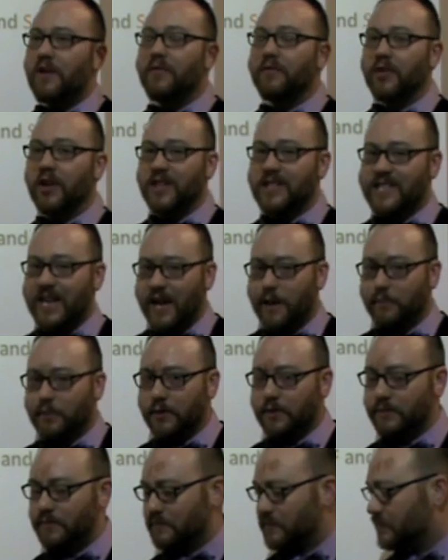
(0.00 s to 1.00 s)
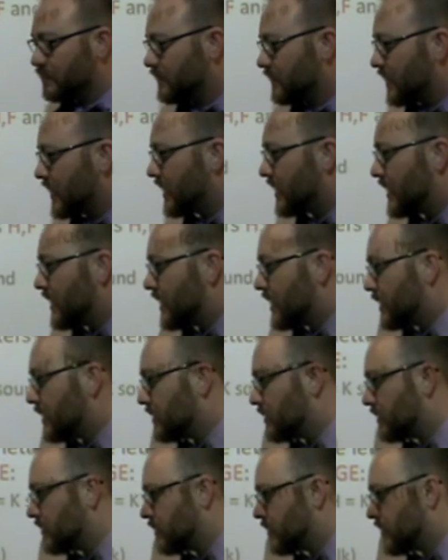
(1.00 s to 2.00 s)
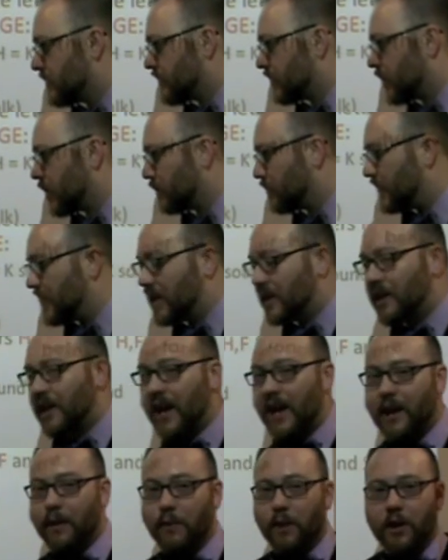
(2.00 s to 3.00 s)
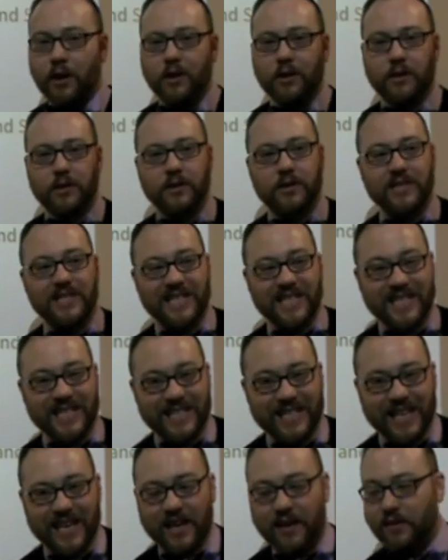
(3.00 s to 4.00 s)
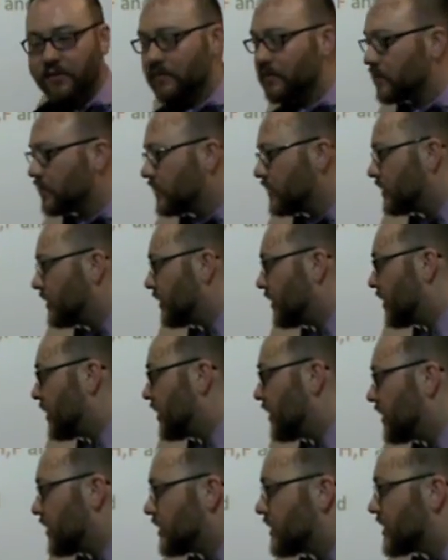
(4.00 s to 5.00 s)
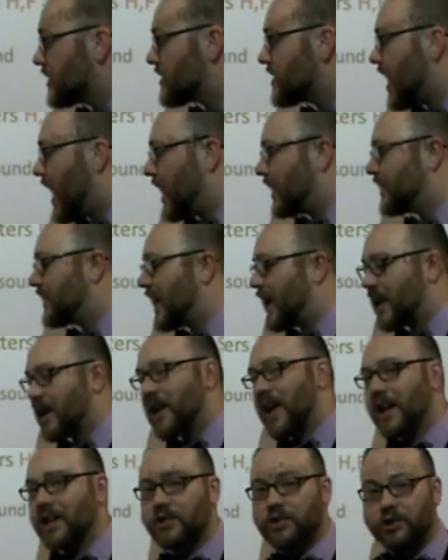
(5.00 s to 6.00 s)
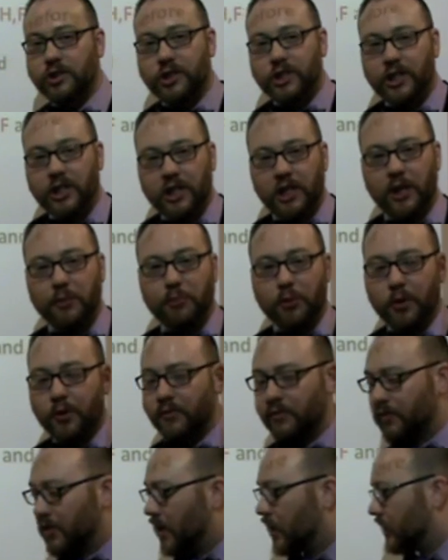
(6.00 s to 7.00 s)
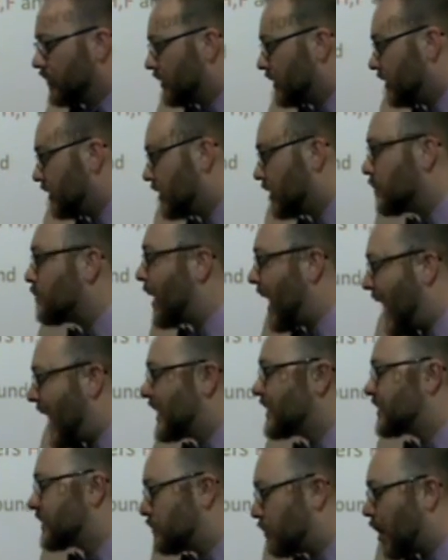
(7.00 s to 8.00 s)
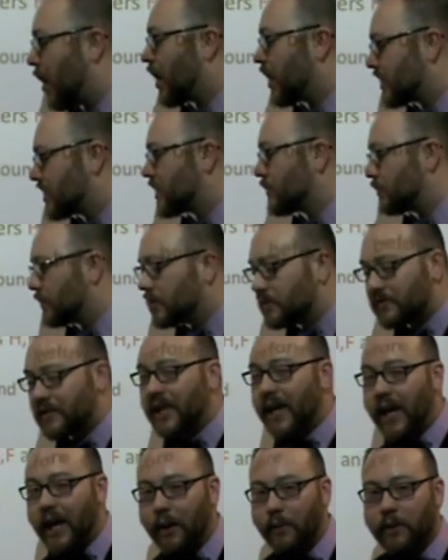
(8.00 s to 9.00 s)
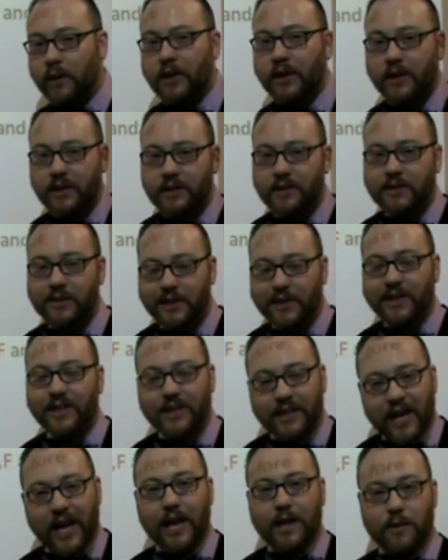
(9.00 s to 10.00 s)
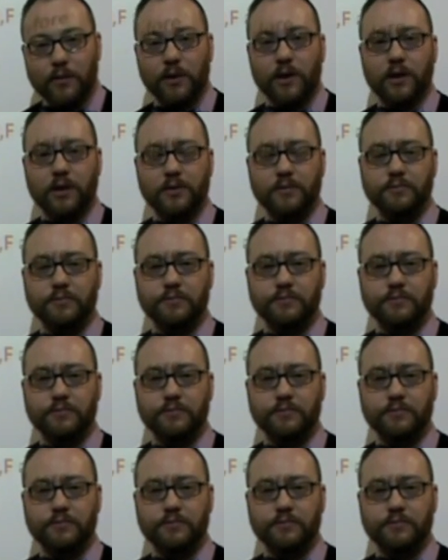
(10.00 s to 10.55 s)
For example, the verb gebe, to give, does not get an extra GE put in front of it. The past participle of gebe is gebe.